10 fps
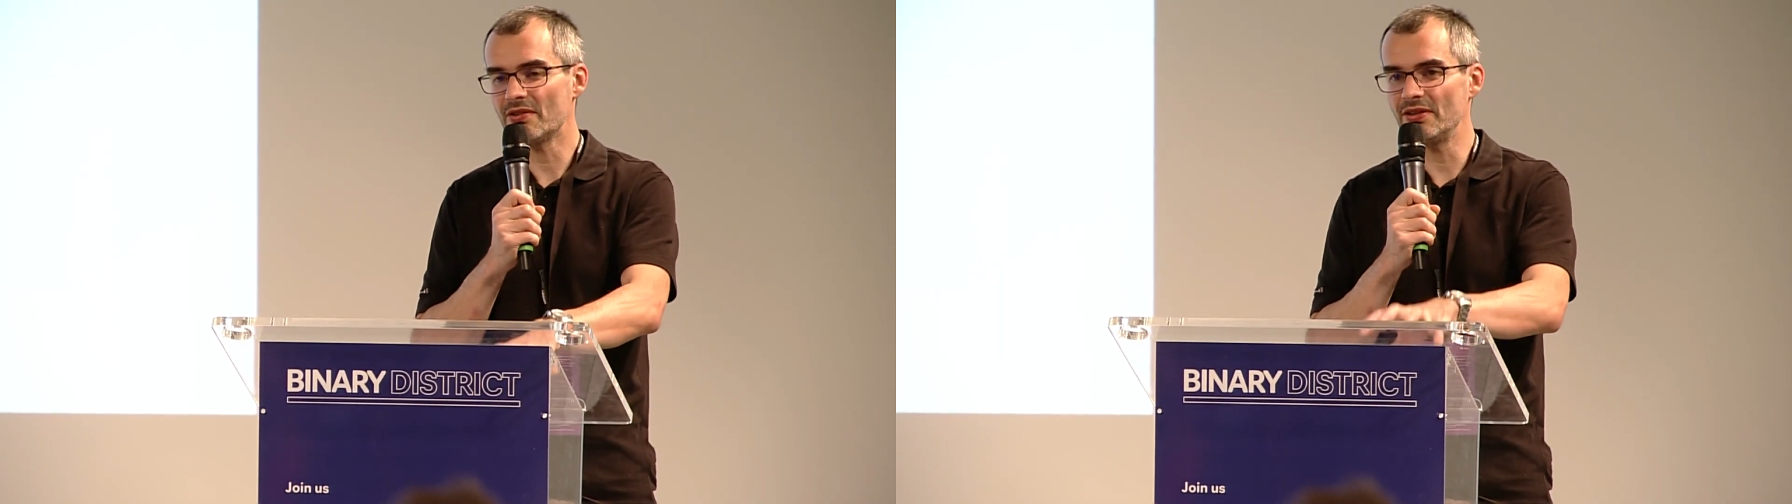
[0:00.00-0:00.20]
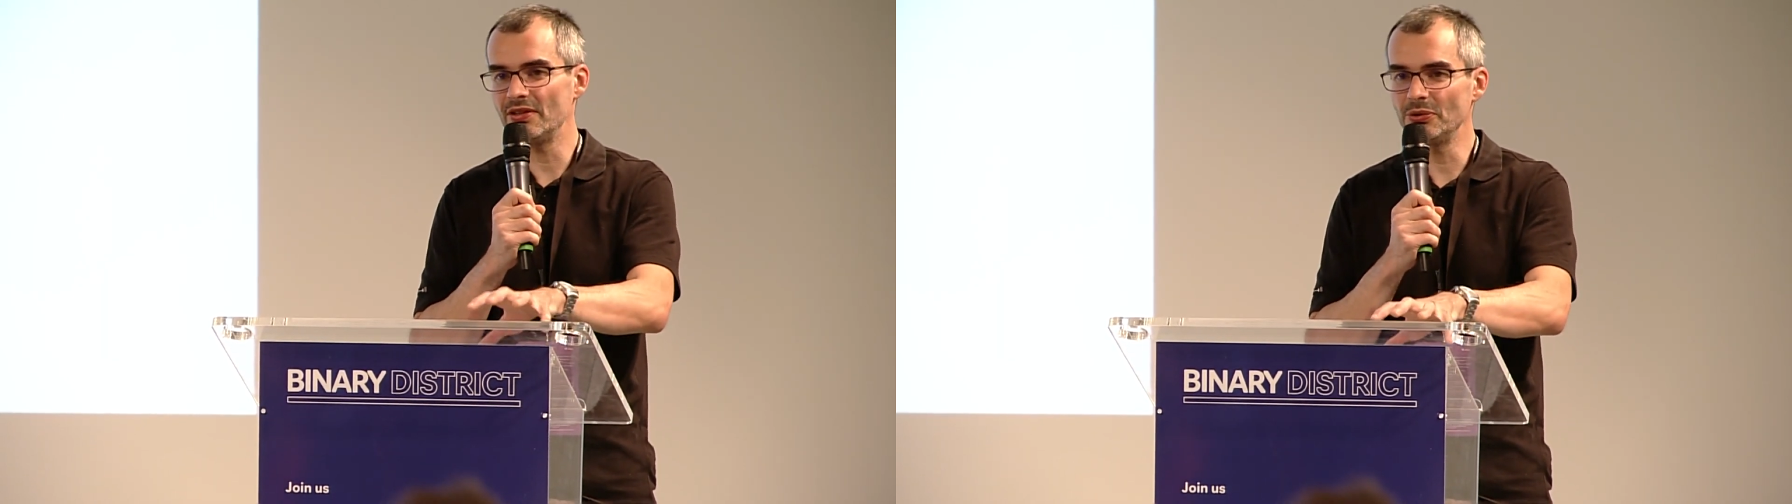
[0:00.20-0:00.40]

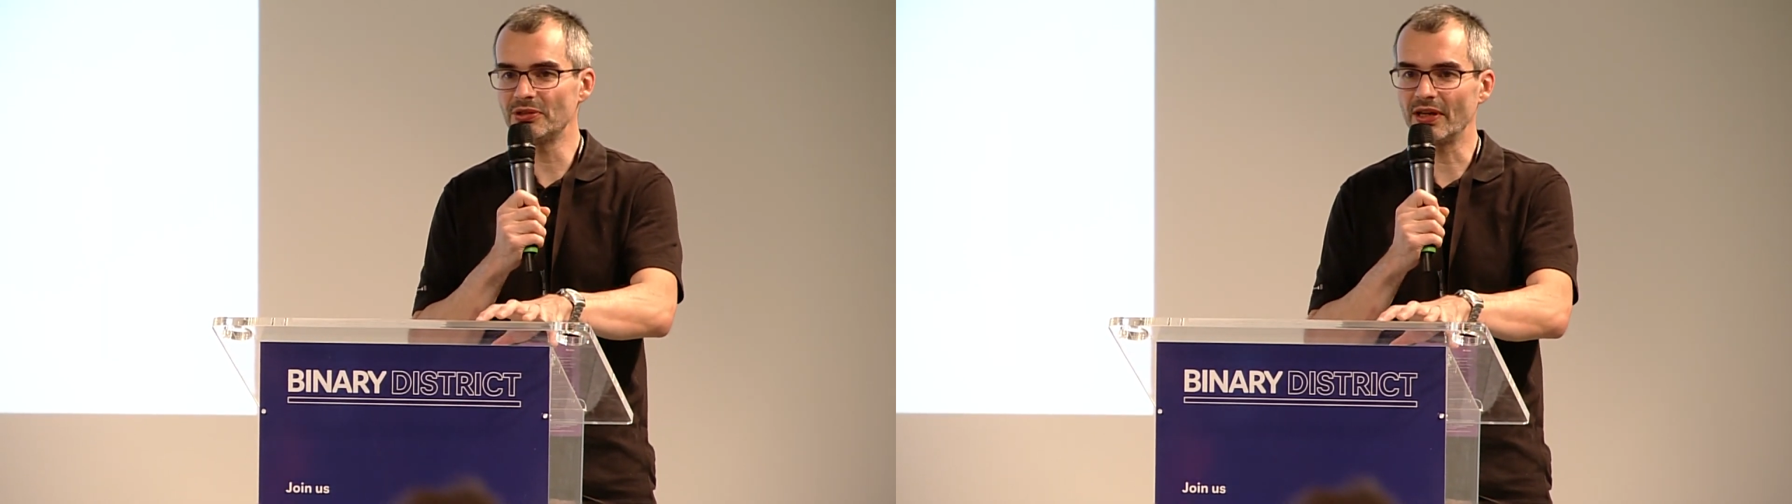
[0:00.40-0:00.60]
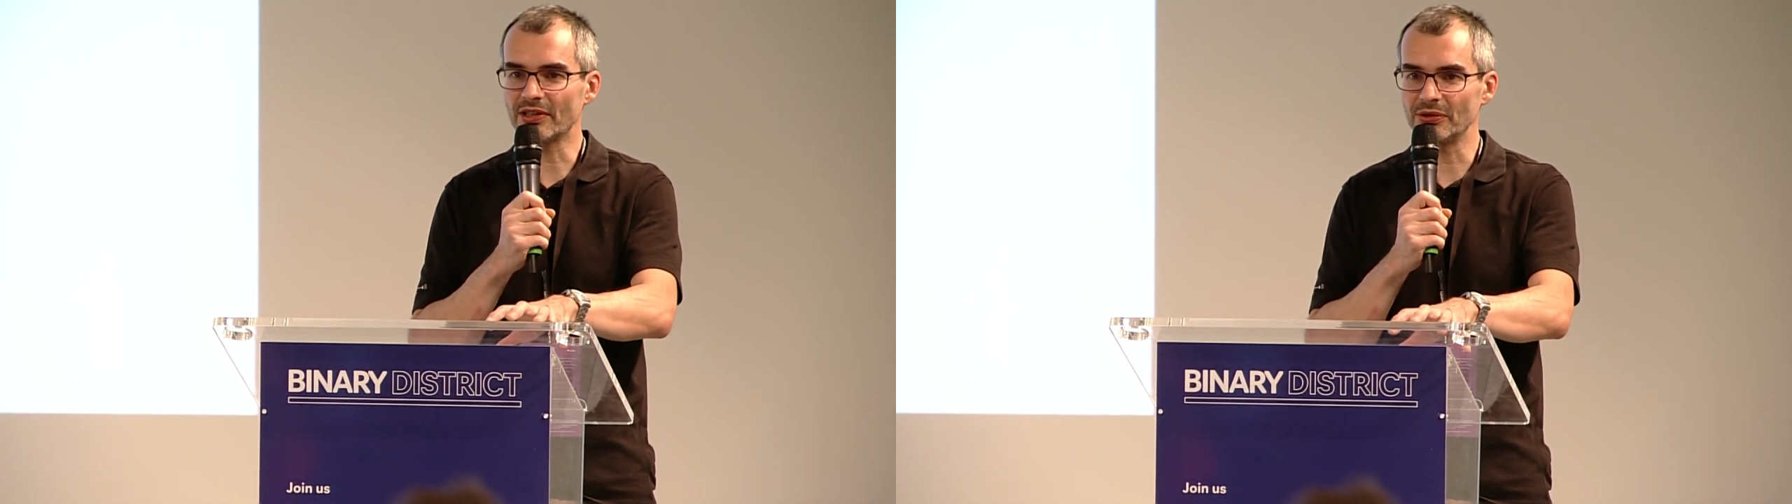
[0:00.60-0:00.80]

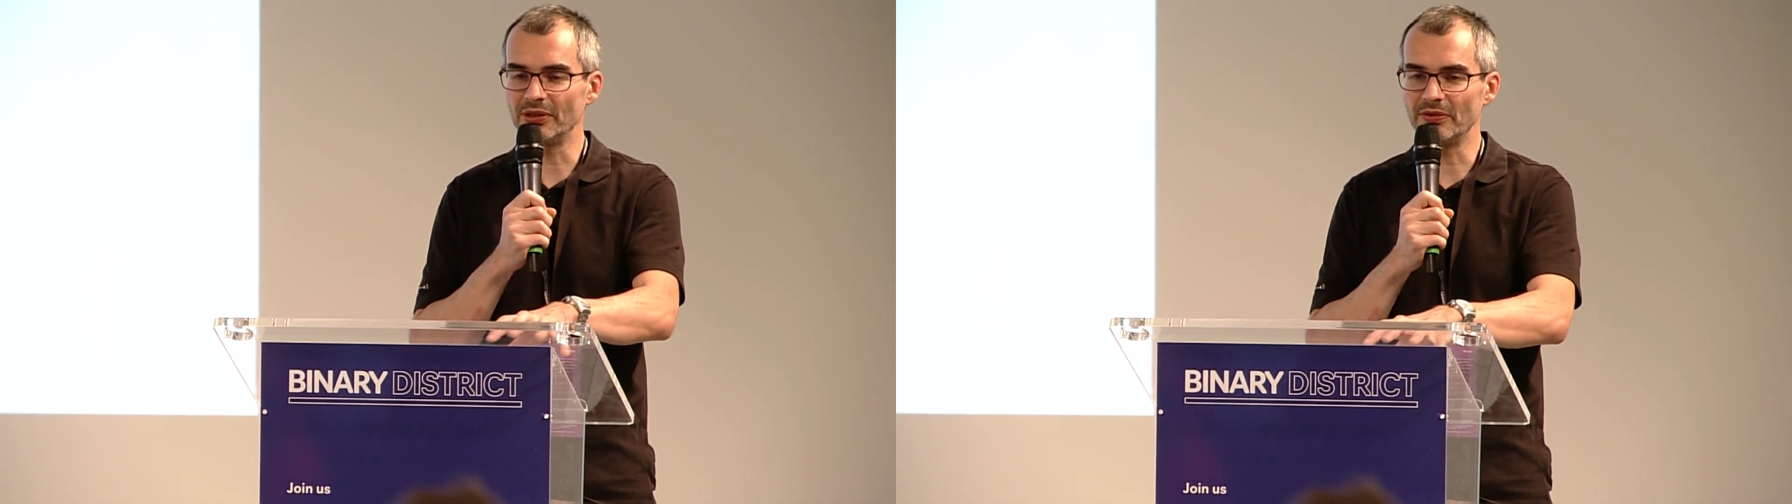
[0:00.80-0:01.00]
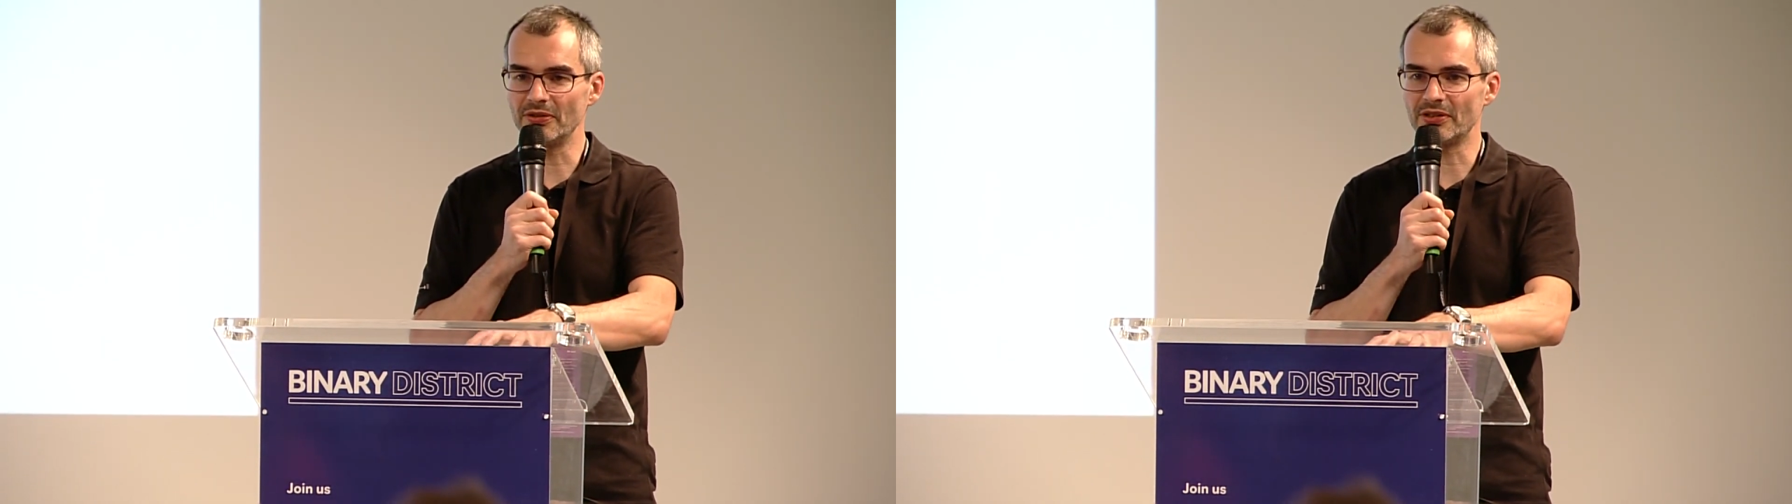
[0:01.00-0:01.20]
the
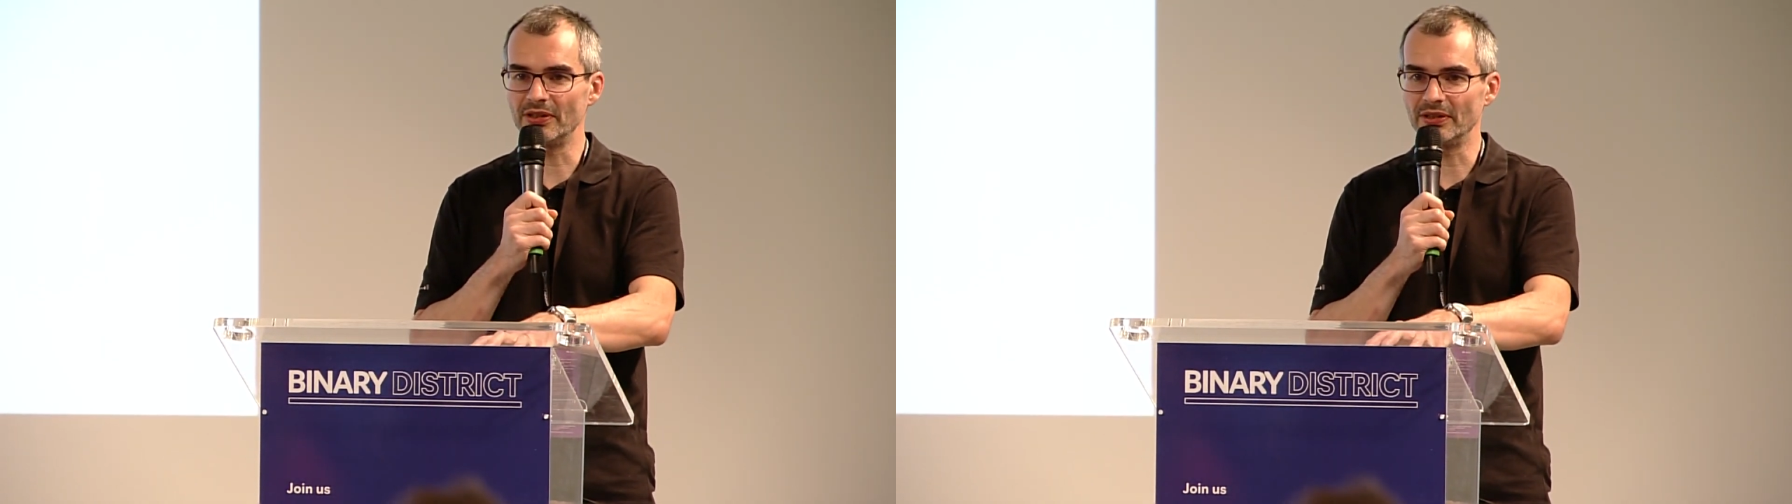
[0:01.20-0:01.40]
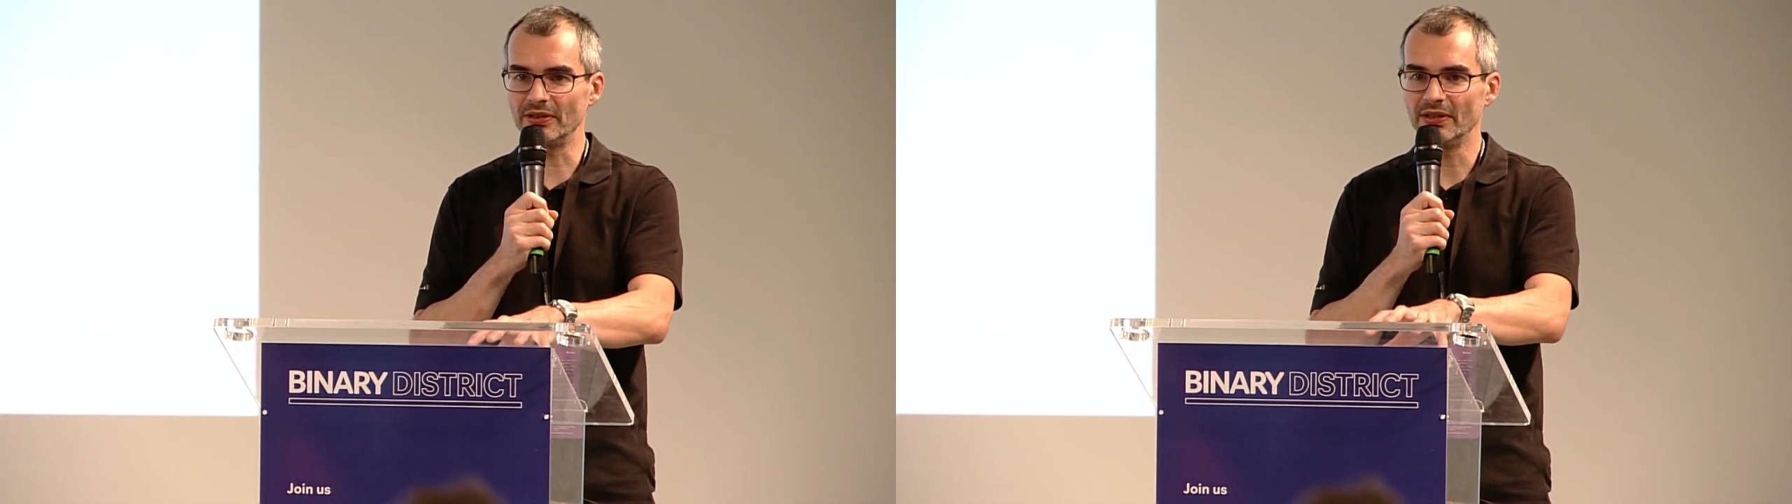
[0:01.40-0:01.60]
UTXO and
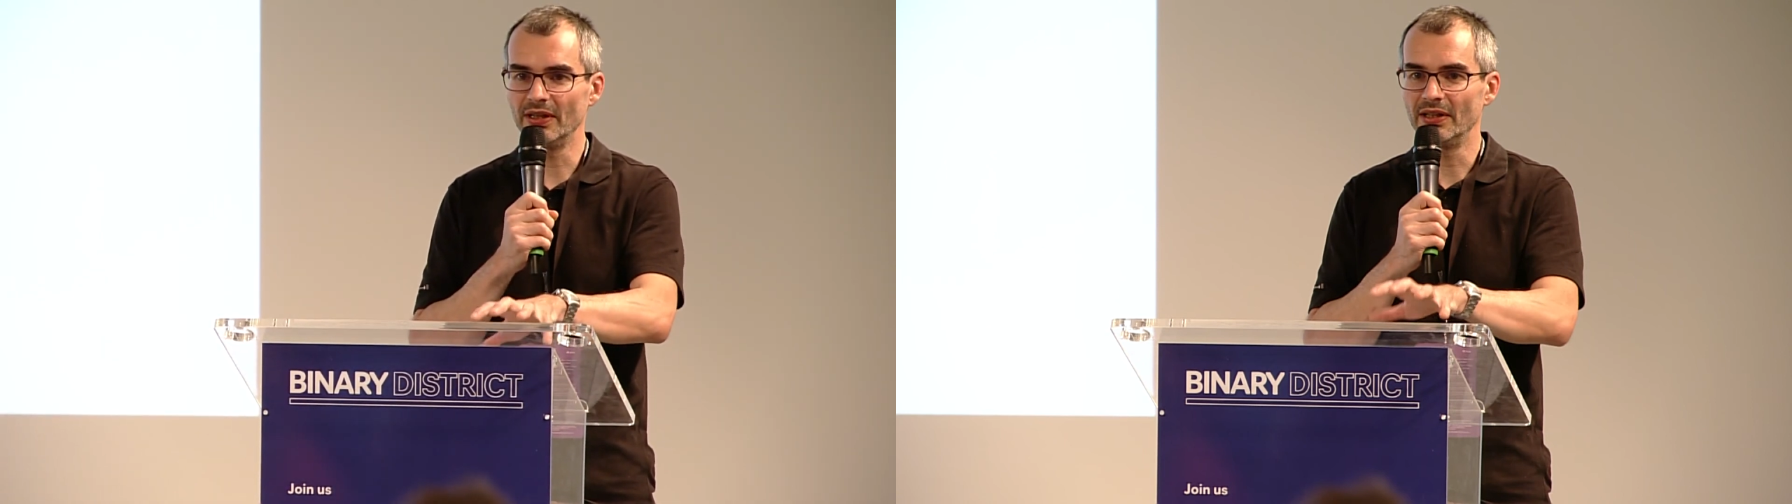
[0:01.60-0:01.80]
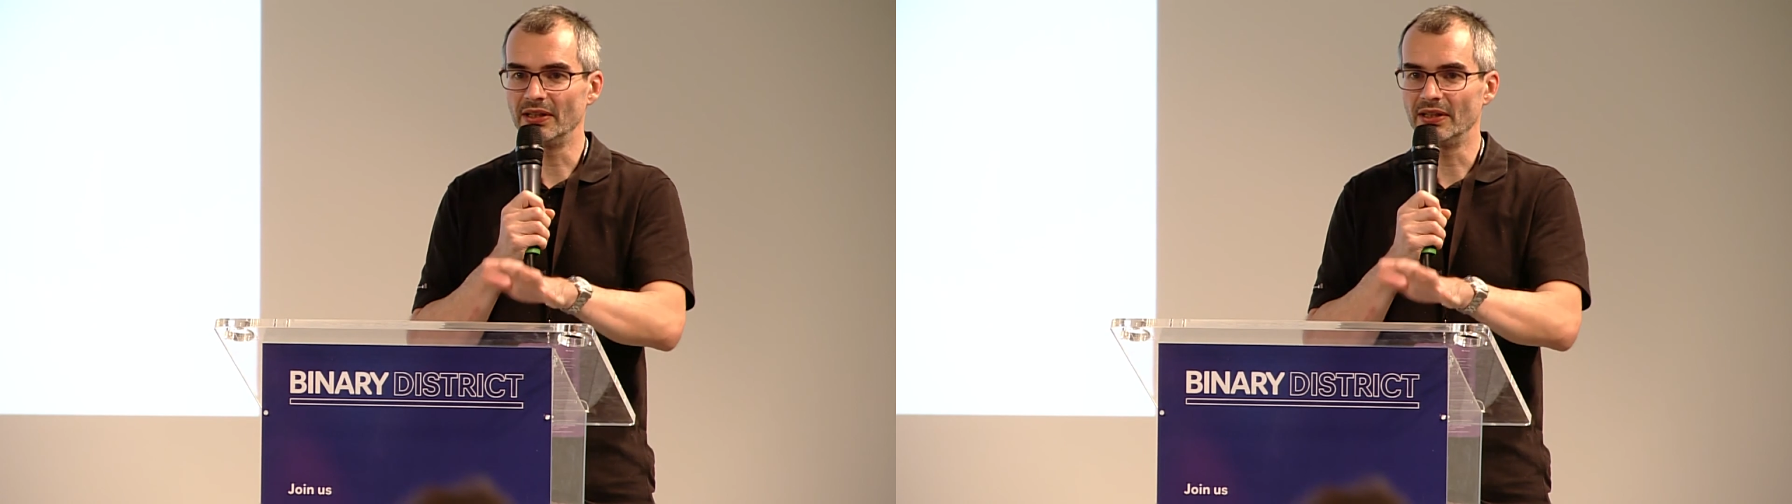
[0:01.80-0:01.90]
everything.